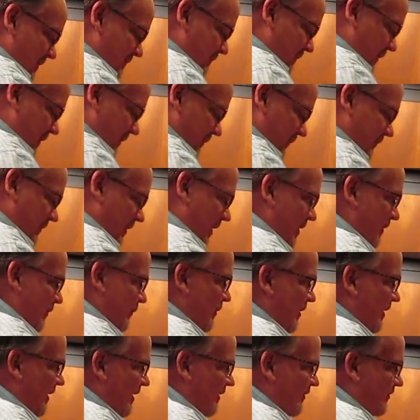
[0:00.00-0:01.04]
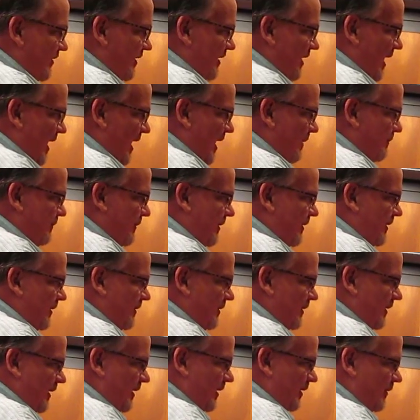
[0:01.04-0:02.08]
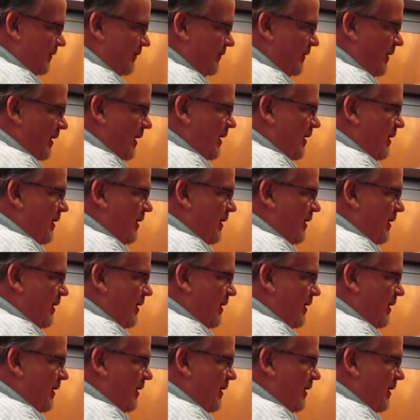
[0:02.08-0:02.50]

Because kind of what I see happening is